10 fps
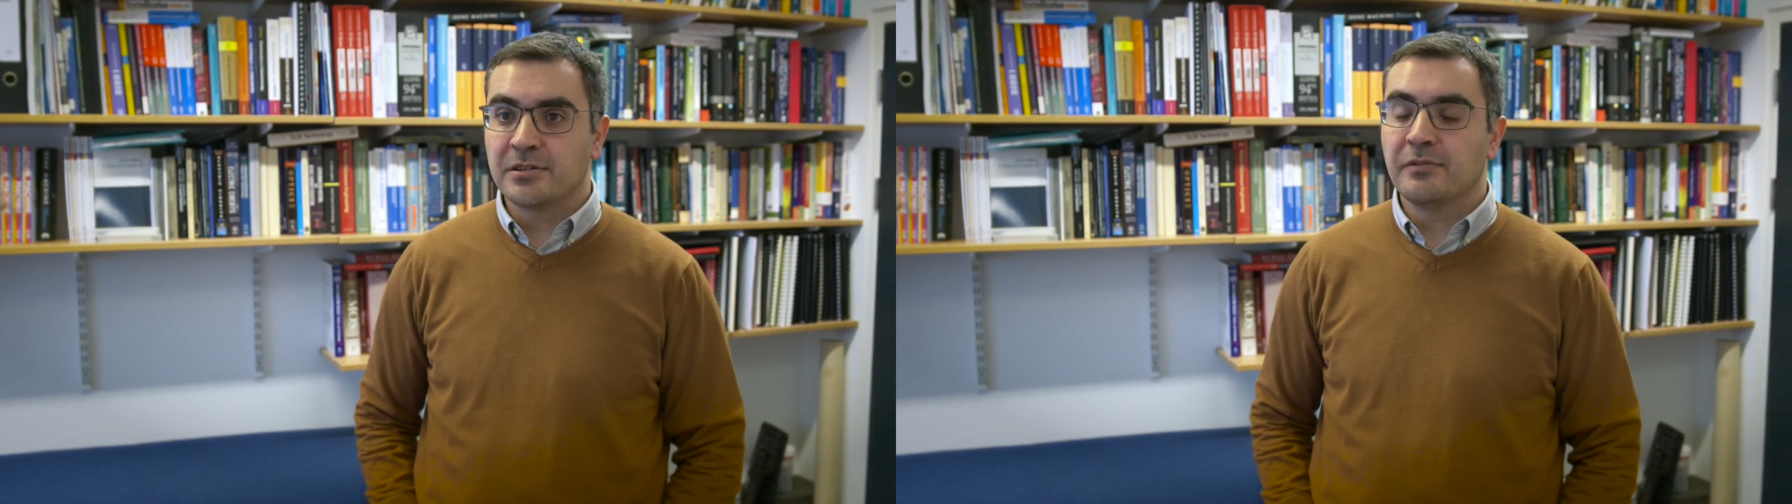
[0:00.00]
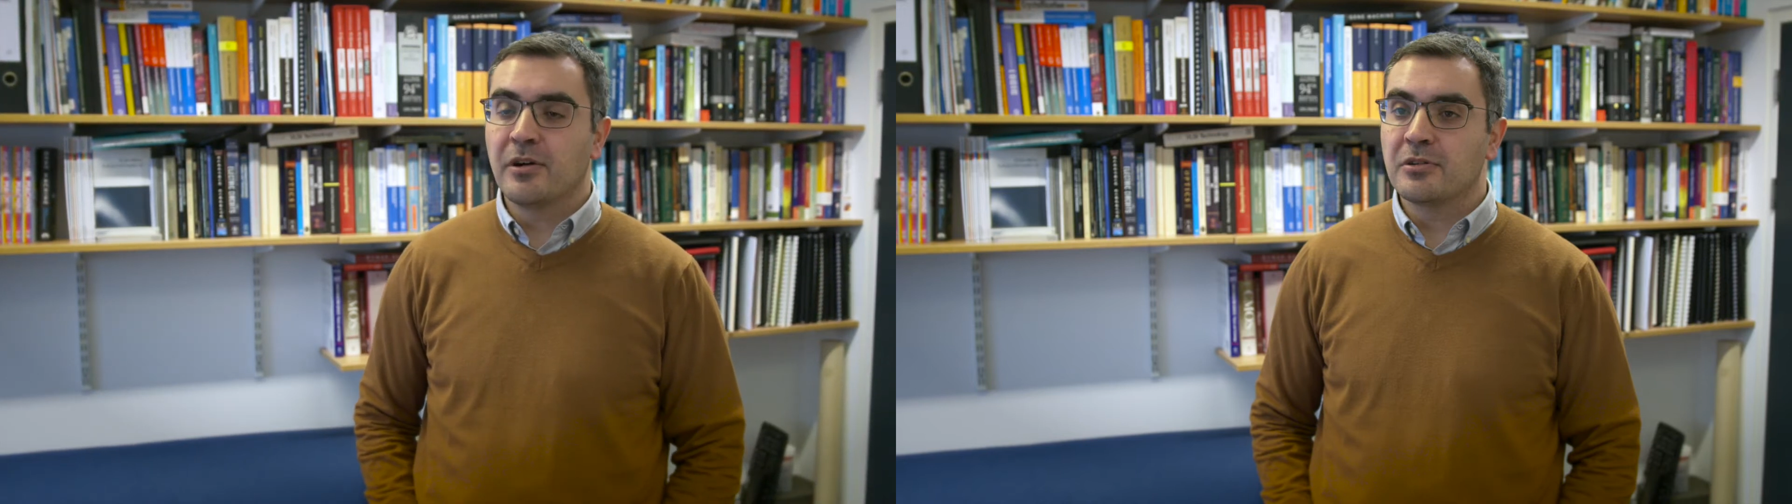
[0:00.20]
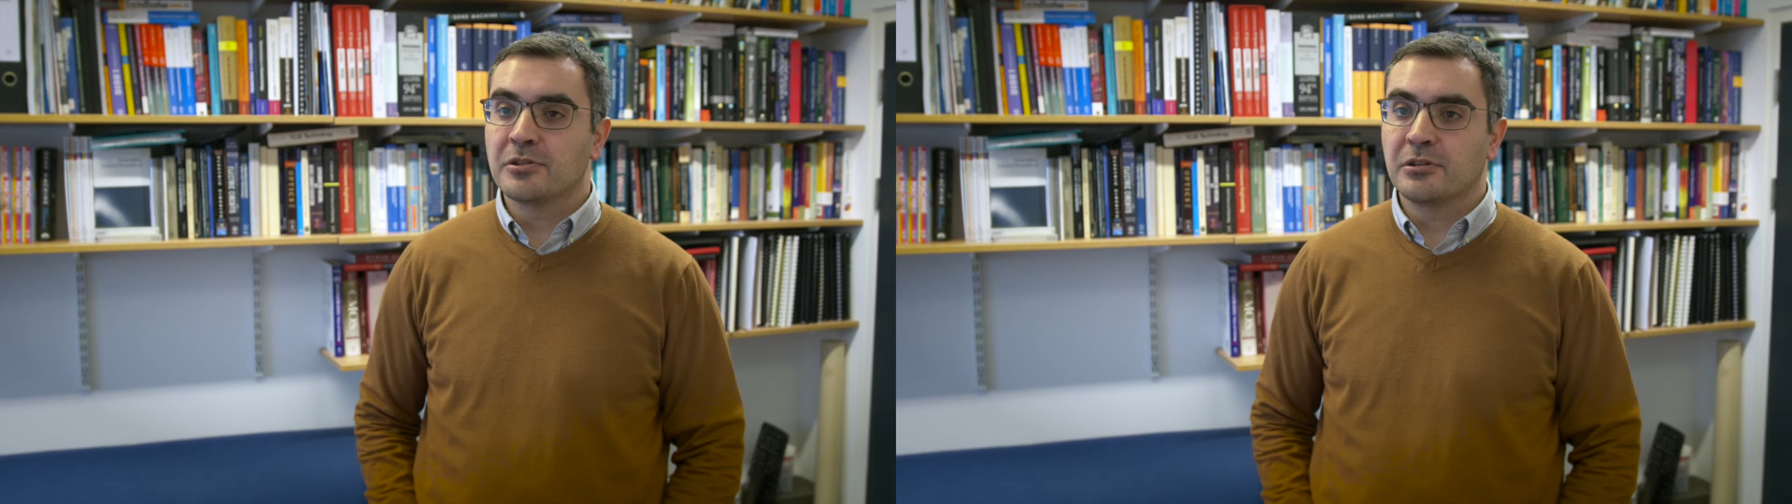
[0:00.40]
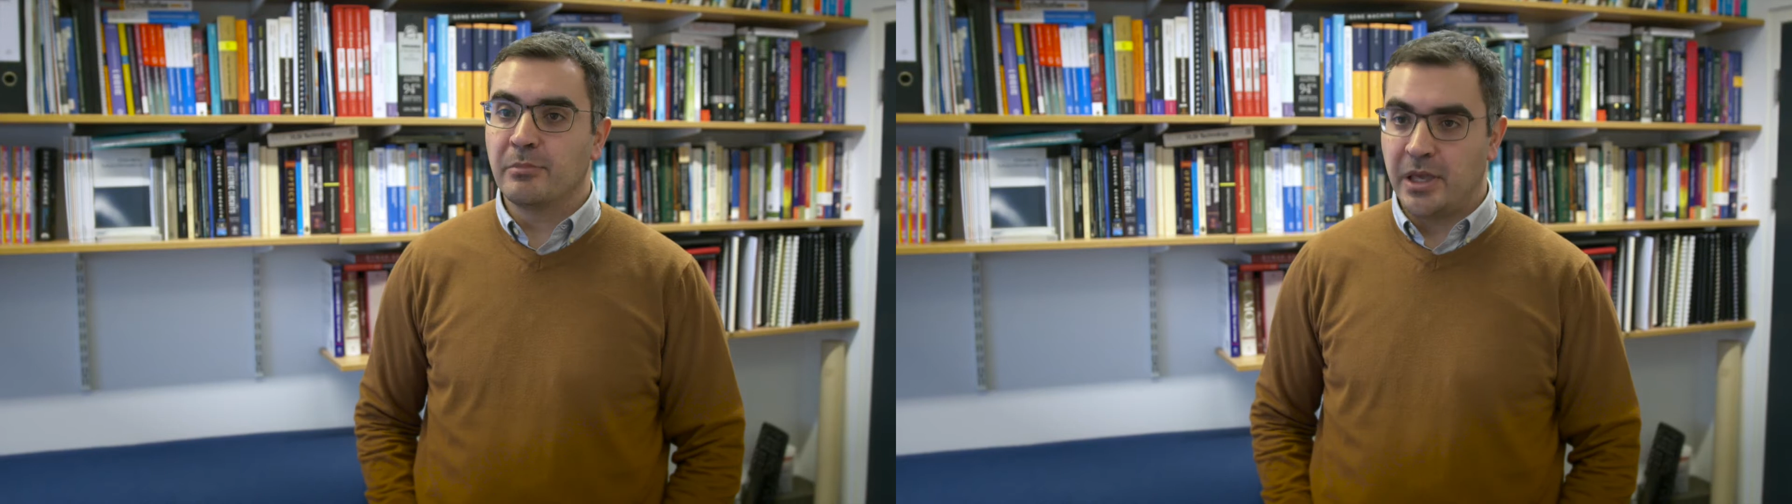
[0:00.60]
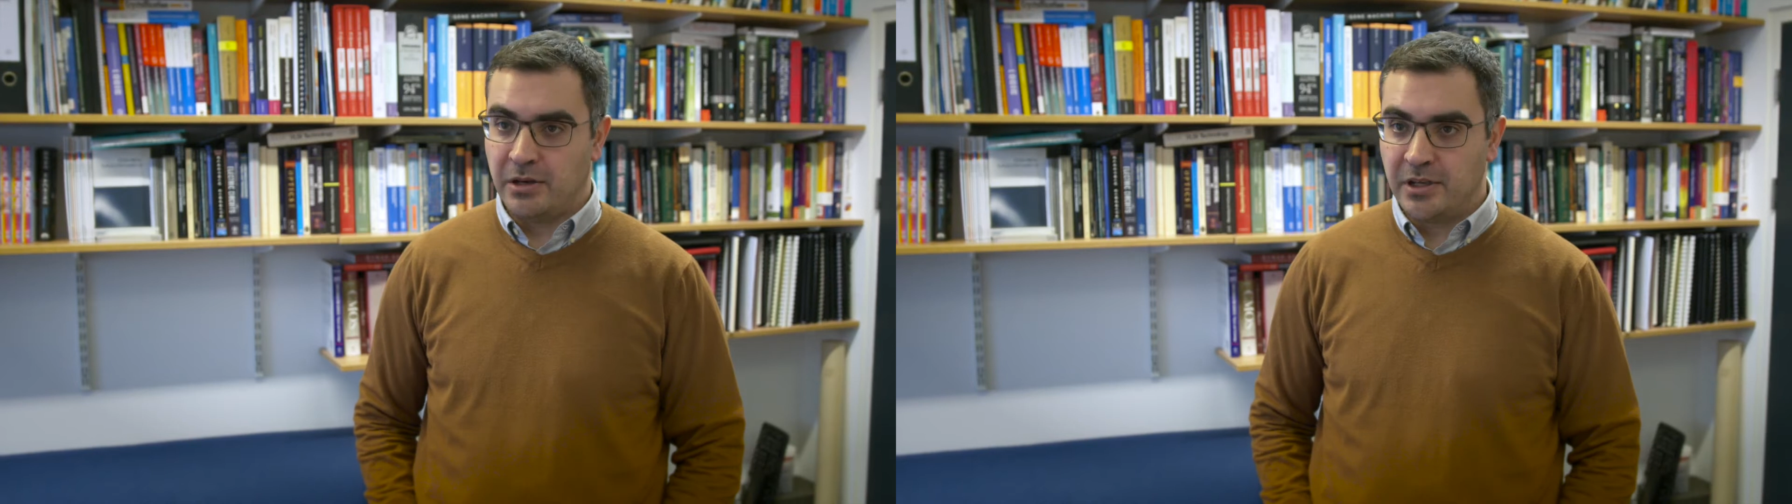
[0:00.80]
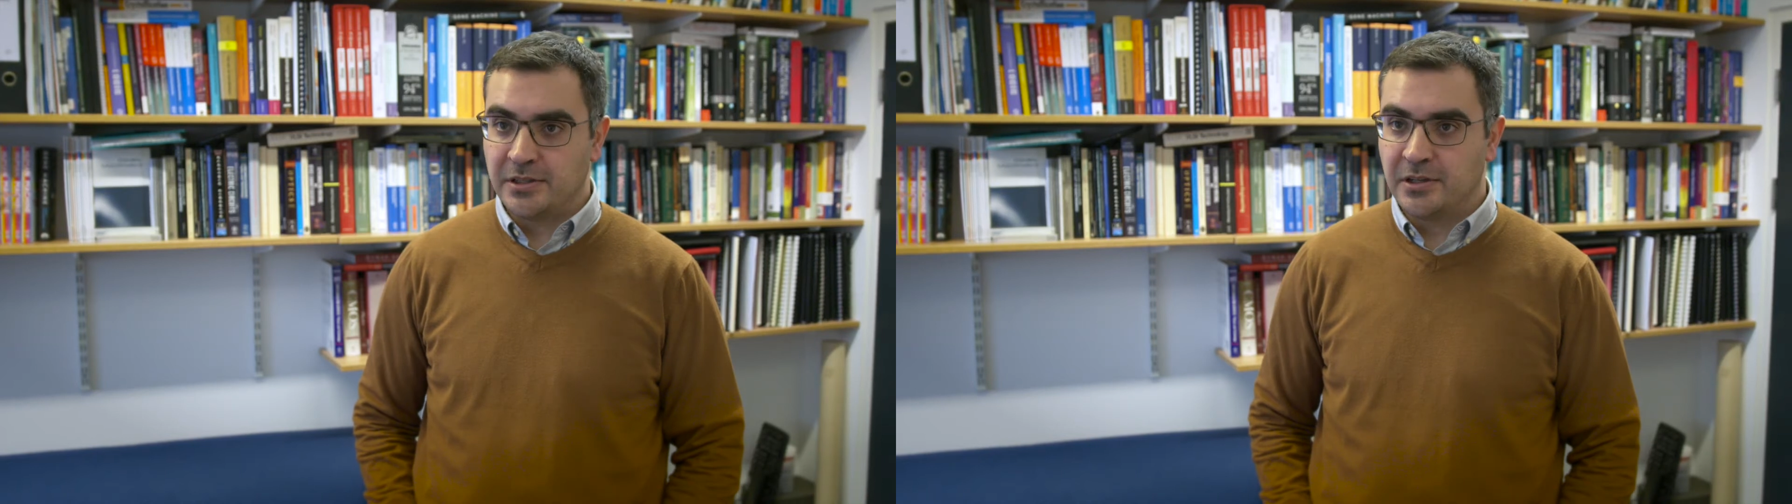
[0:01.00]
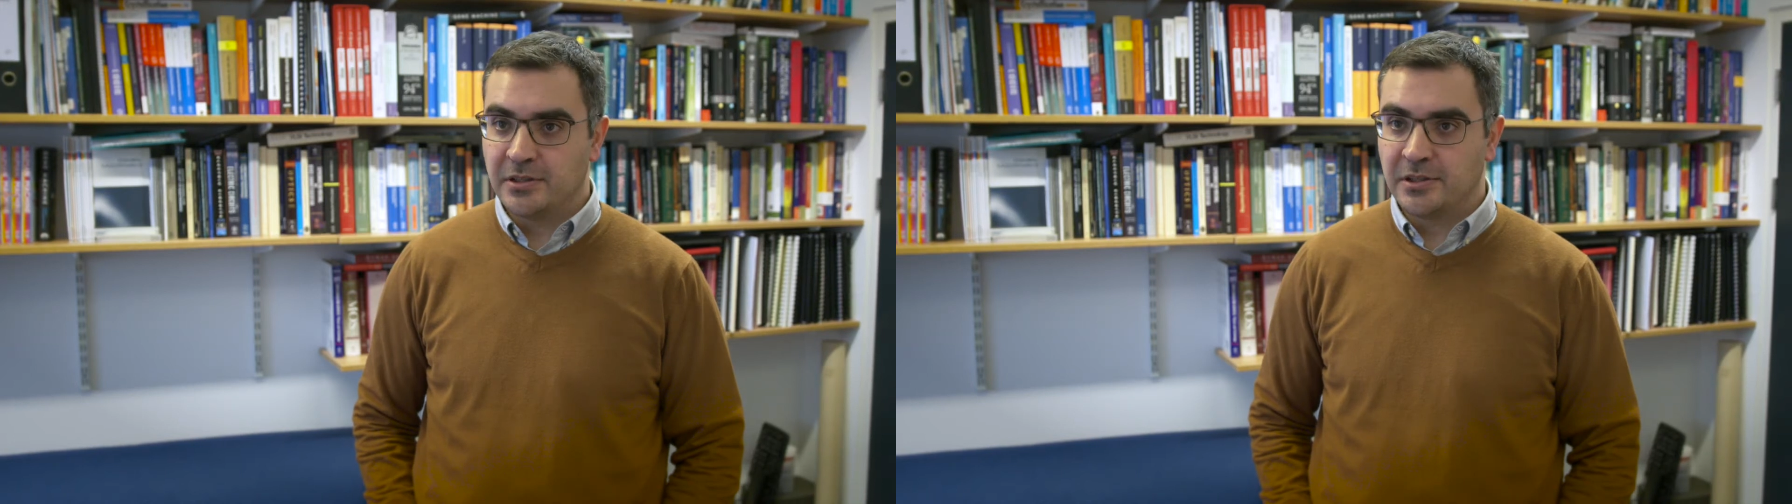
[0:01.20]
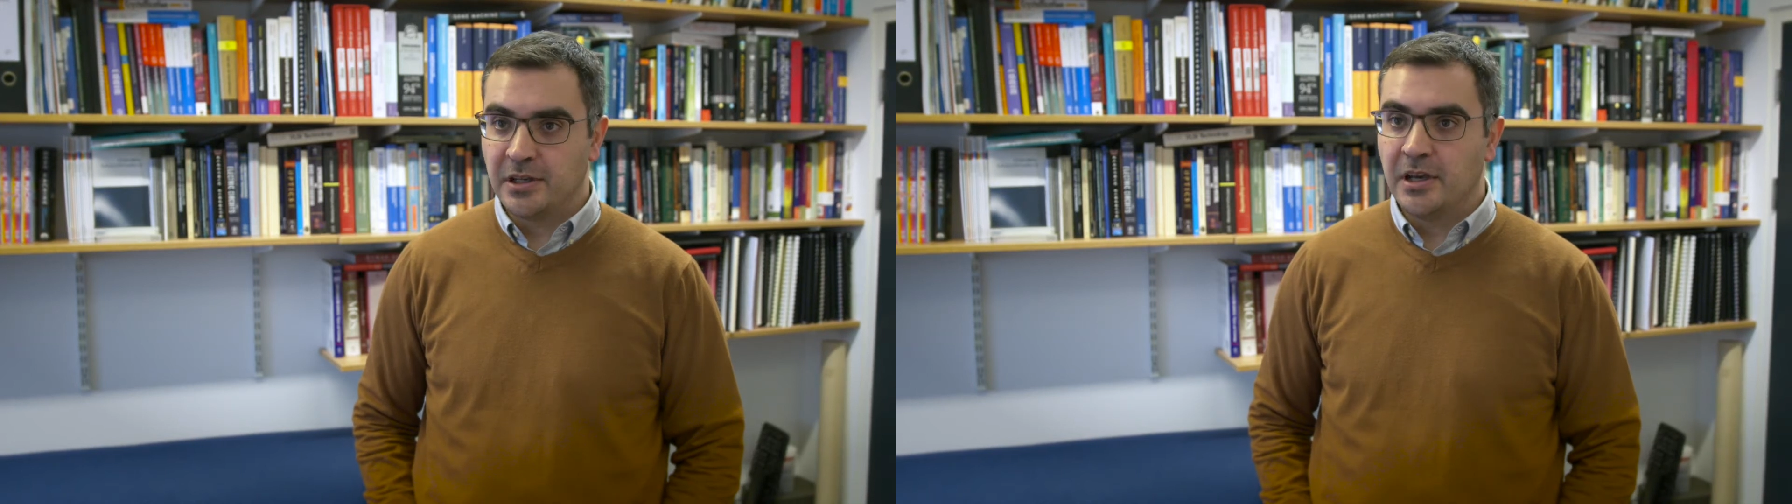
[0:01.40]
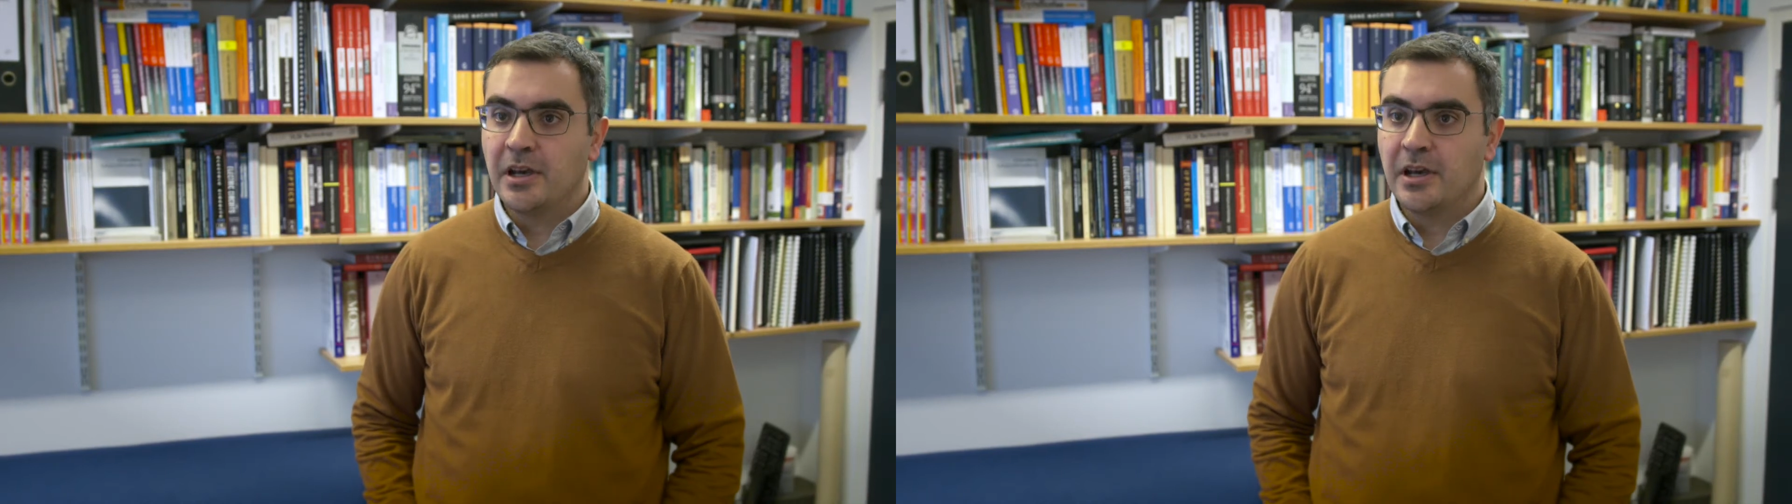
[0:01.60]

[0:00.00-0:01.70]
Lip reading: to focus on my research